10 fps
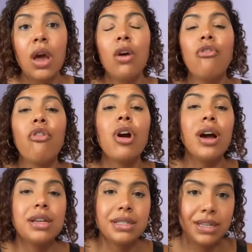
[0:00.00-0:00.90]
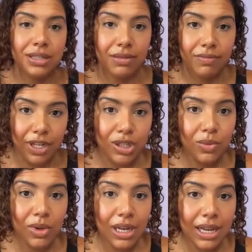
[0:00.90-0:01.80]
for us
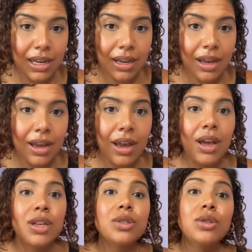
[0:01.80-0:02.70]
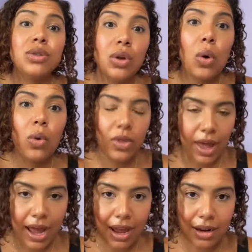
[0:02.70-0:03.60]
individually so
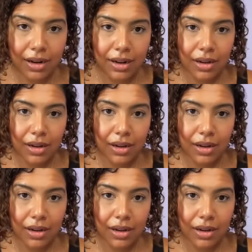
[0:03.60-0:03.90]
that